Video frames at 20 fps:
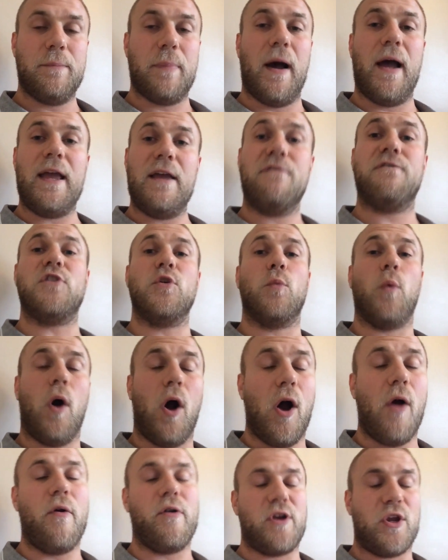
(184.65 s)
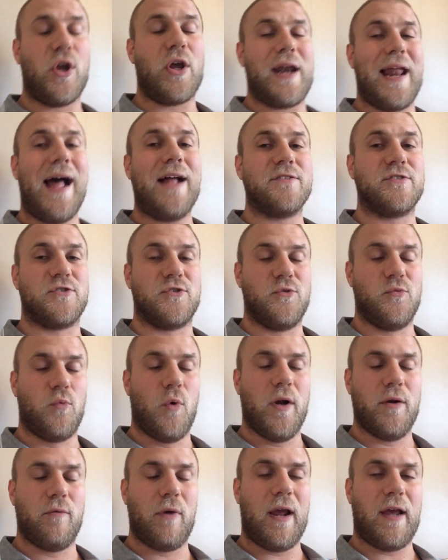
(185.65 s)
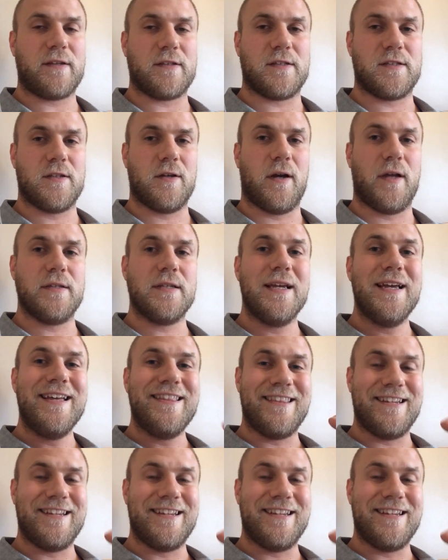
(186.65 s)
but if you were only allowed to do one exercise,